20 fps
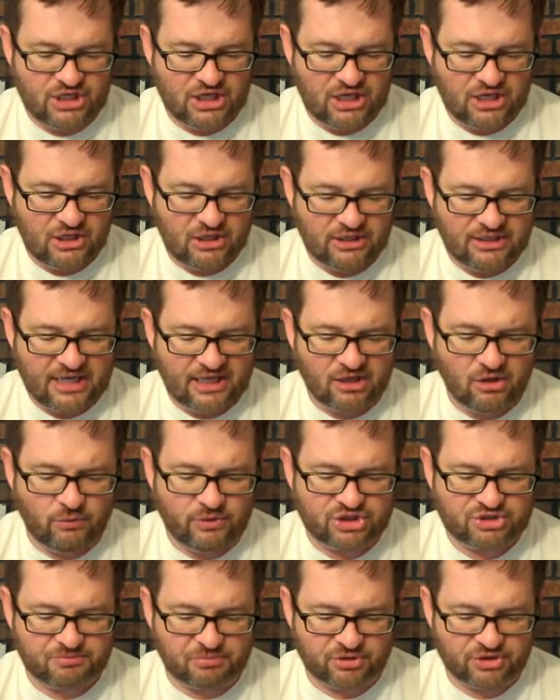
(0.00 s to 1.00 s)
The
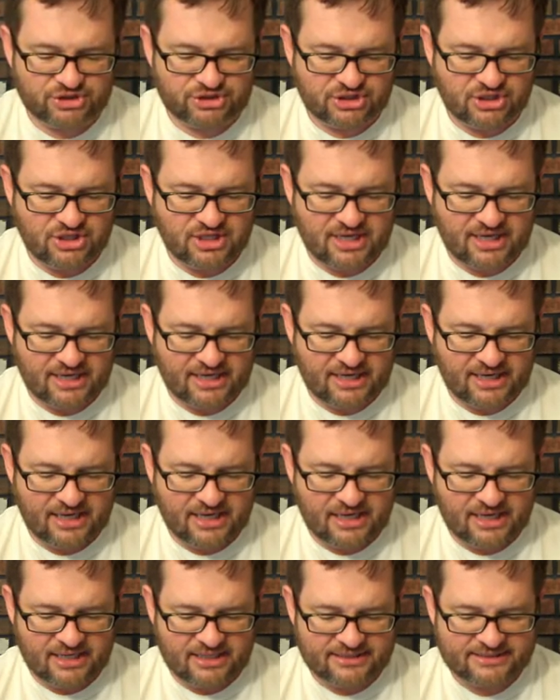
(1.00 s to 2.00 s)
yellowish person that
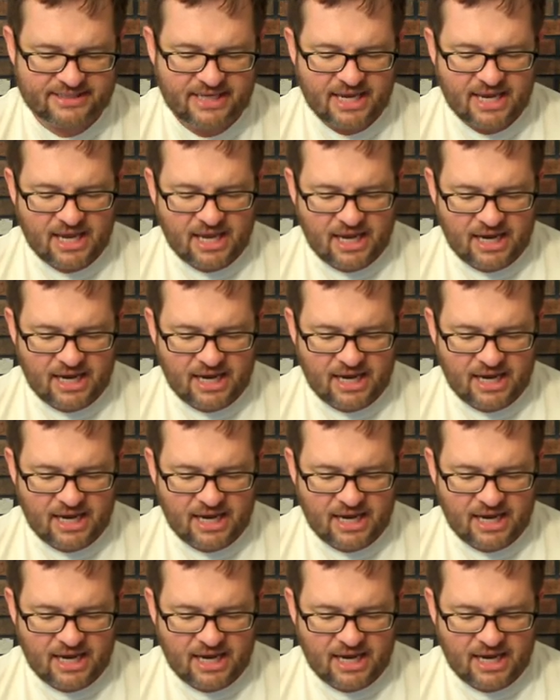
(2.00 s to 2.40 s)
is